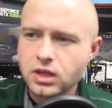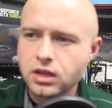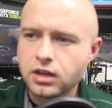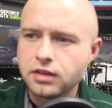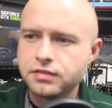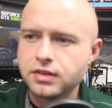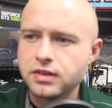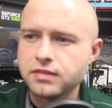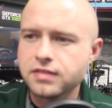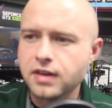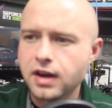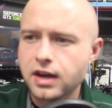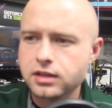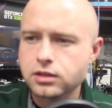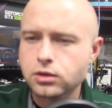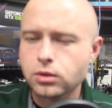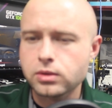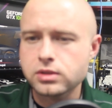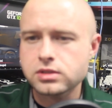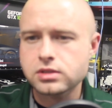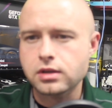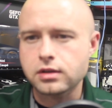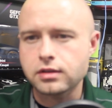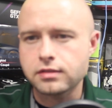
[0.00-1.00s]
if you find
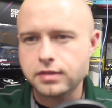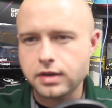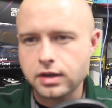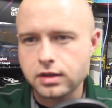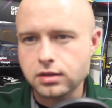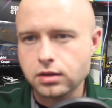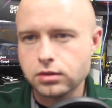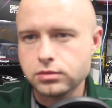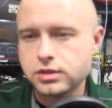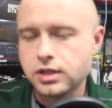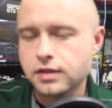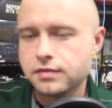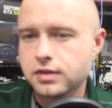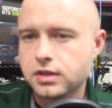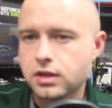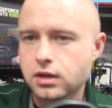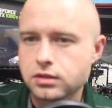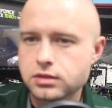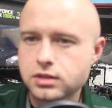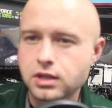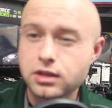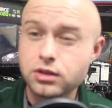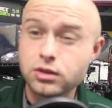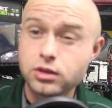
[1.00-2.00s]
coins that are very low
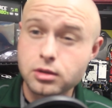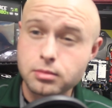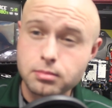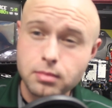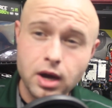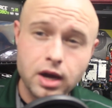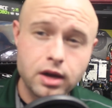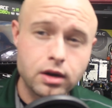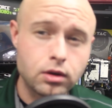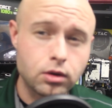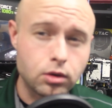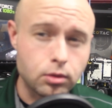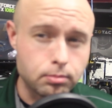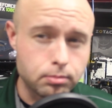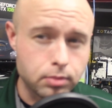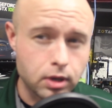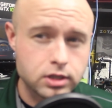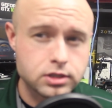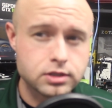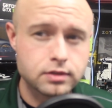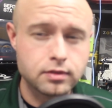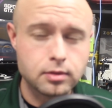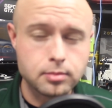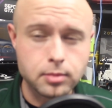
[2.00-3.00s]
difficulty and you can mine a whole
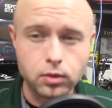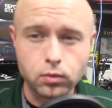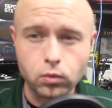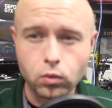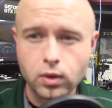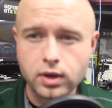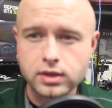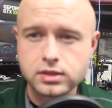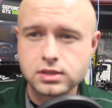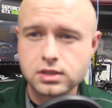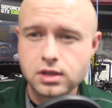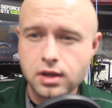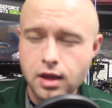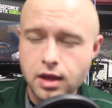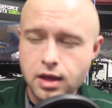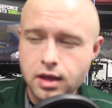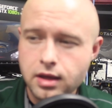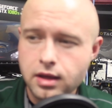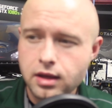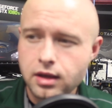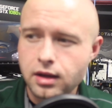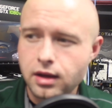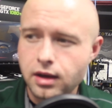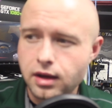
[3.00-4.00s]
bunch of them at once
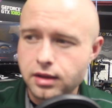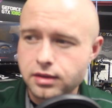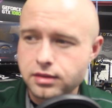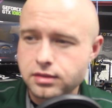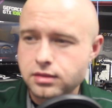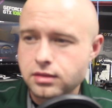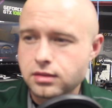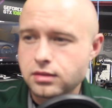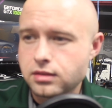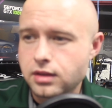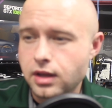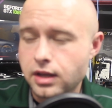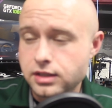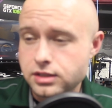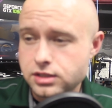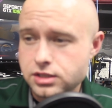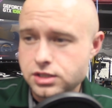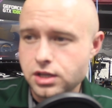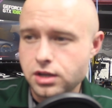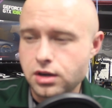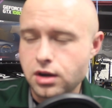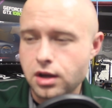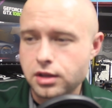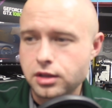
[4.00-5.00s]
and
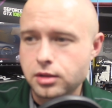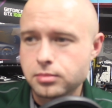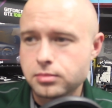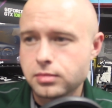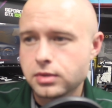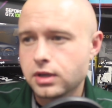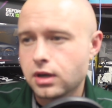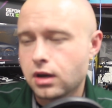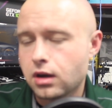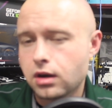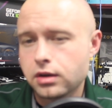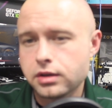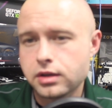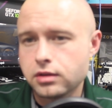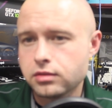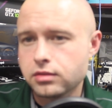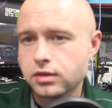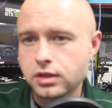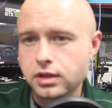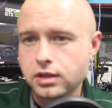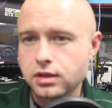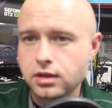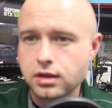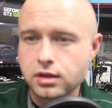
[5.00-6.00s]
sit on them, all you
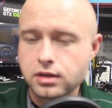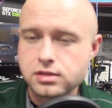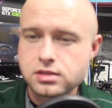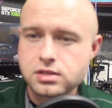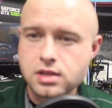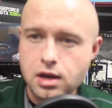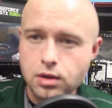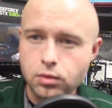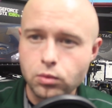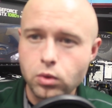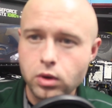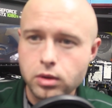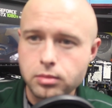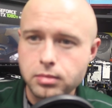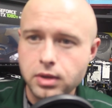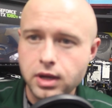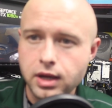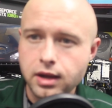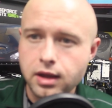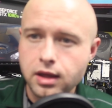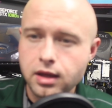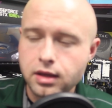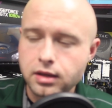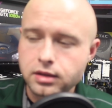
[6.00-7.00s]
really need is that one
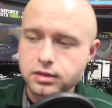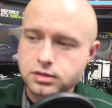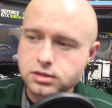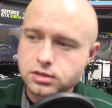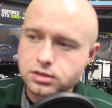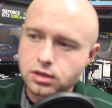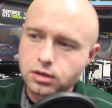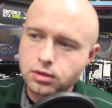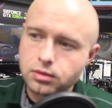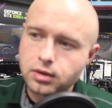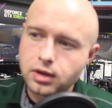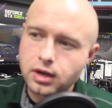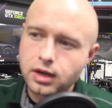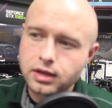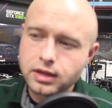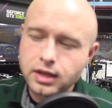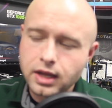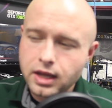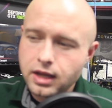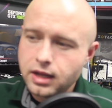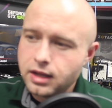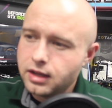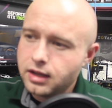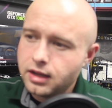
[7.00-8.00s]
big hit. So
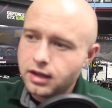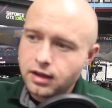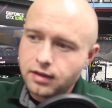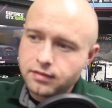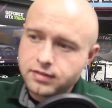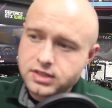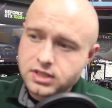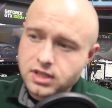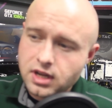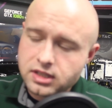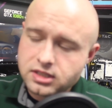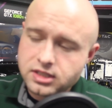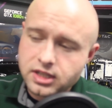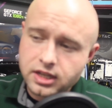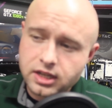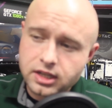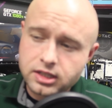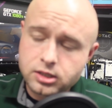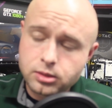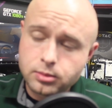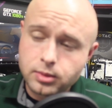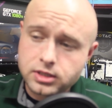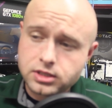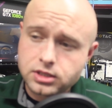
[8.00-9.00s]
if it's not
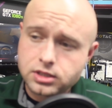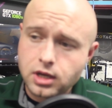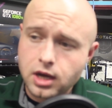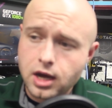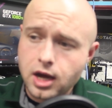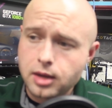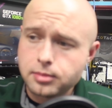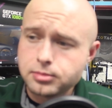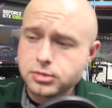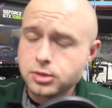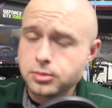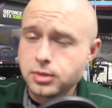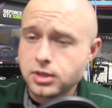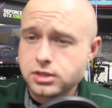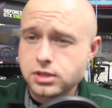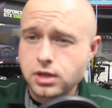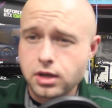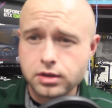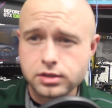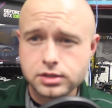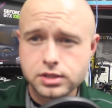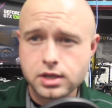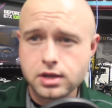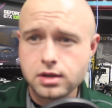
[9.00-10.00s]
taking too much time, too
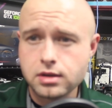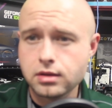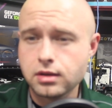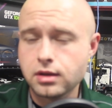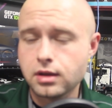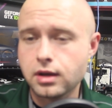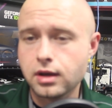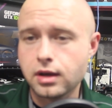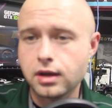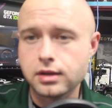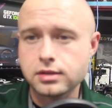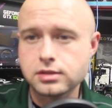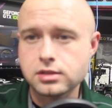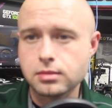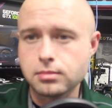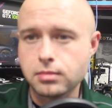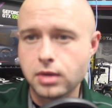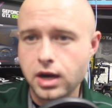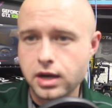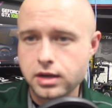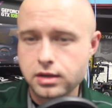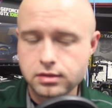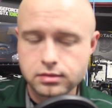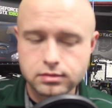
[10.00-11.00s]
much energy to
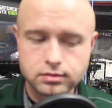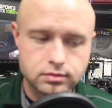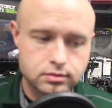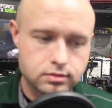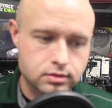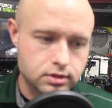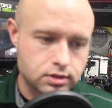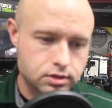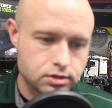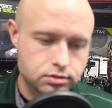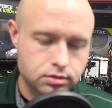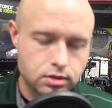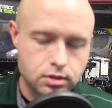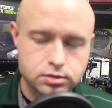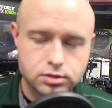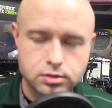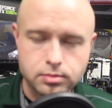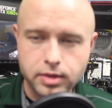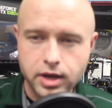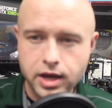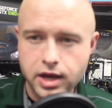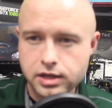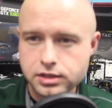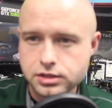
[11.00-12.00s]
mine it, just throw
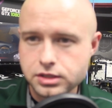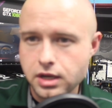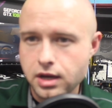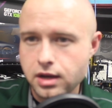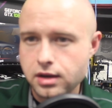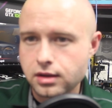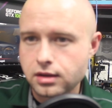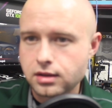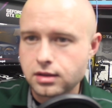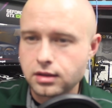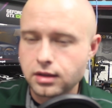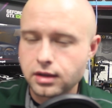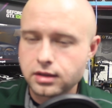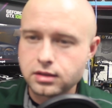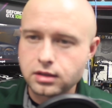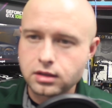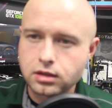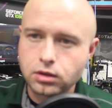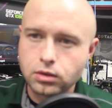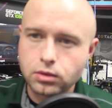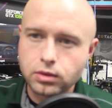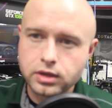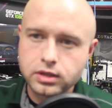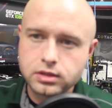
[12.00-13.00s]
some hash at it, collect
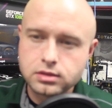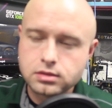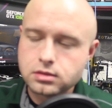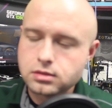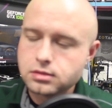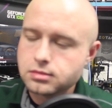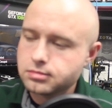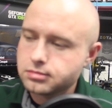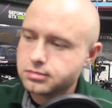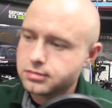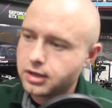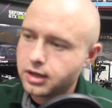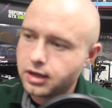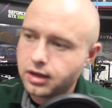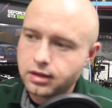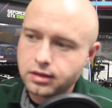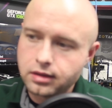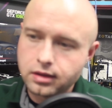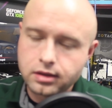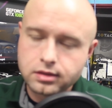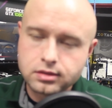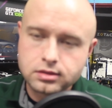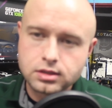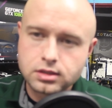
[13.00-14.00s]
the coins,
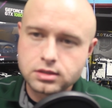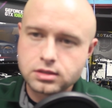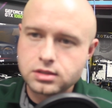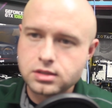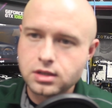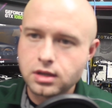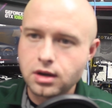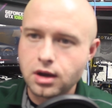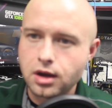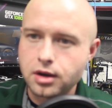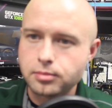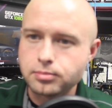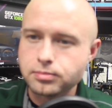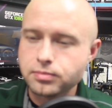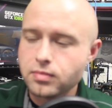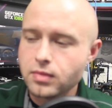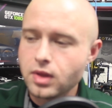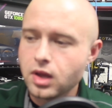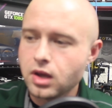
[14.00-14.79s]
and then just sit on them.